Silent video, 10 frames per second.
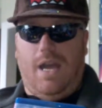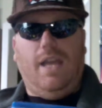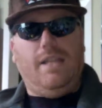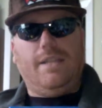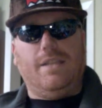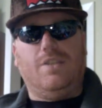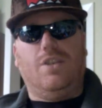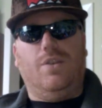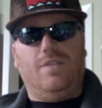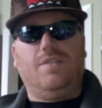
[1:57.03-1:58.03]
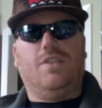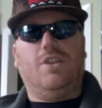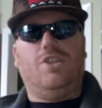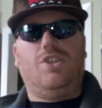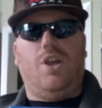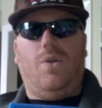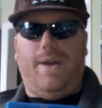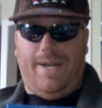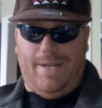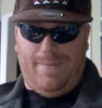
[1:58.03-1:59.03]
I like this show. This is a good
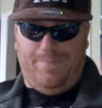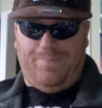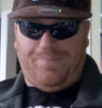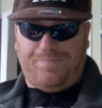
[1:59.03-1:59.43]
show.